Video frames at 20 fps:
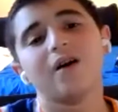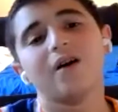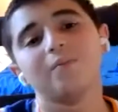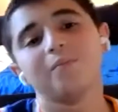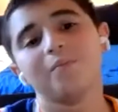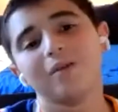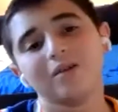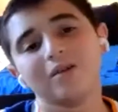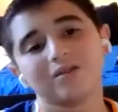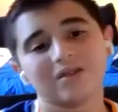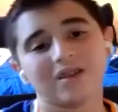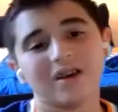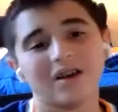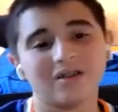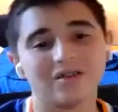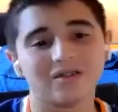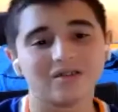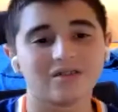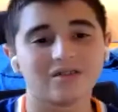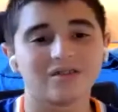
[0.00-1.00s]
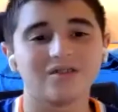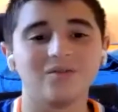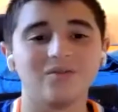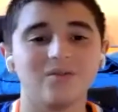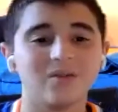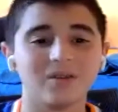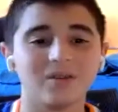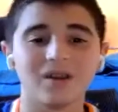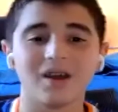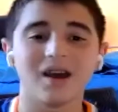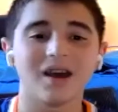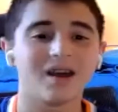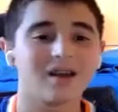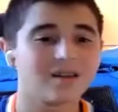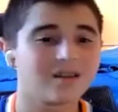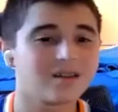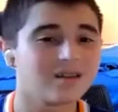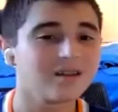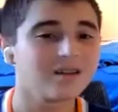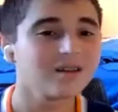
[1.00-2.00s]
Paul Silas, and that
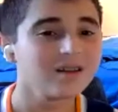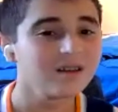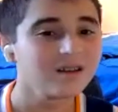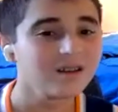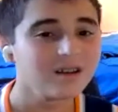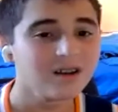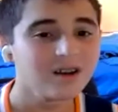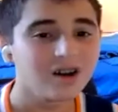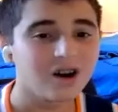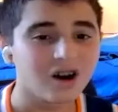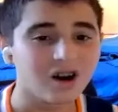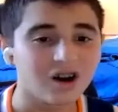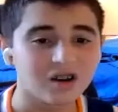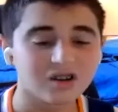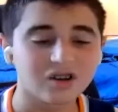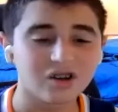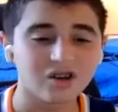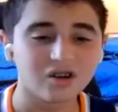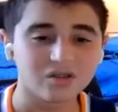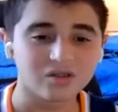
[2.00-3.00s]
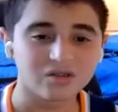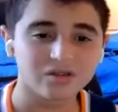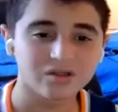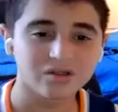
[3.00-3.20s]
coach.